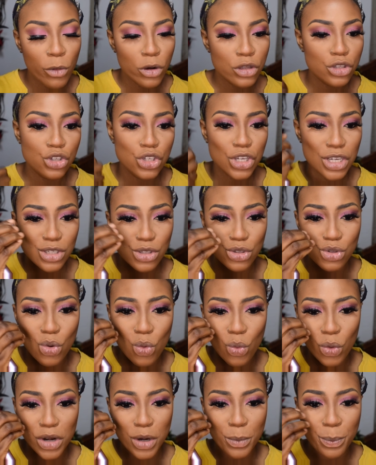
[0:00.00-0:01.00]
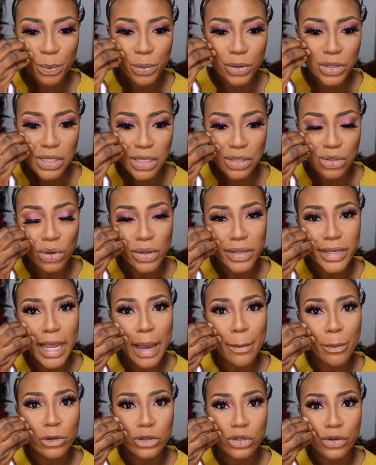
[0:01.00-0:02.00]
You just don't want to put it on the
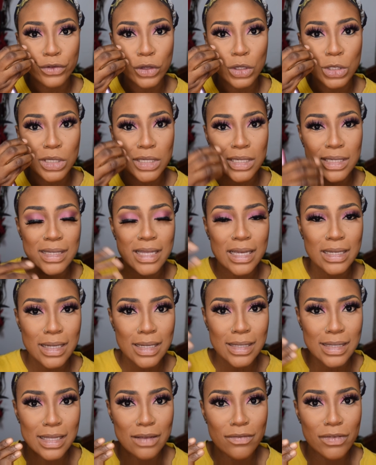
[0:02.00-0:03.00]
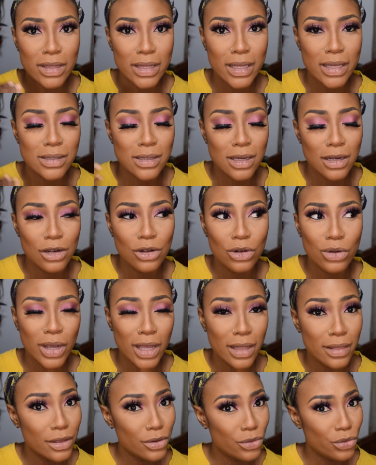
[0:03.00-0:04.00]
apples of your cheeks and just leave it there. It's gonna look
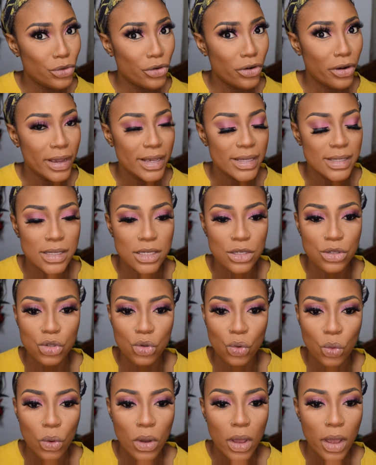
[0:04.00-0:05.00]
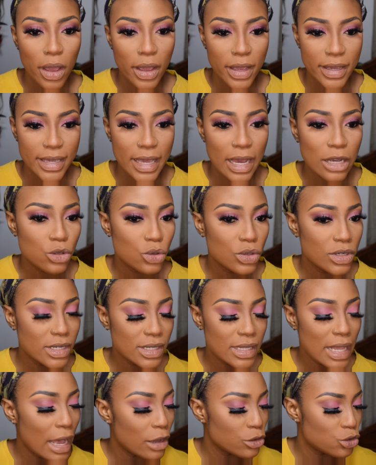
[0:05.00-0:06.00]
a little crazy. So yeah, so this
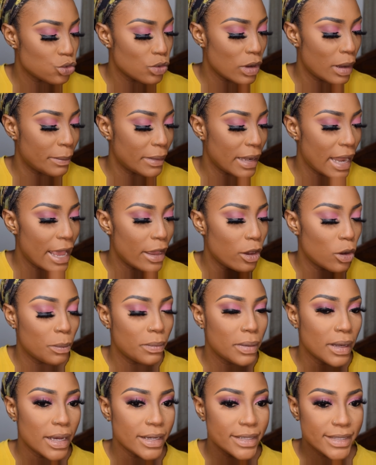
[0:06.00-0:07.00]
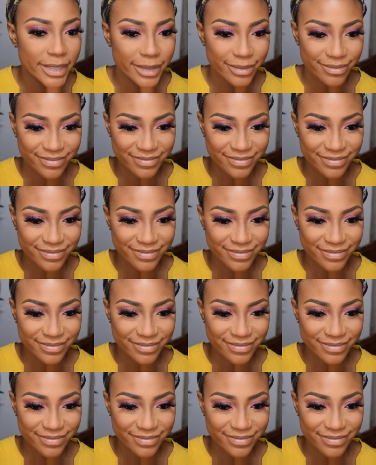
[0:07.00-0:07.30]
is how to apply your blush.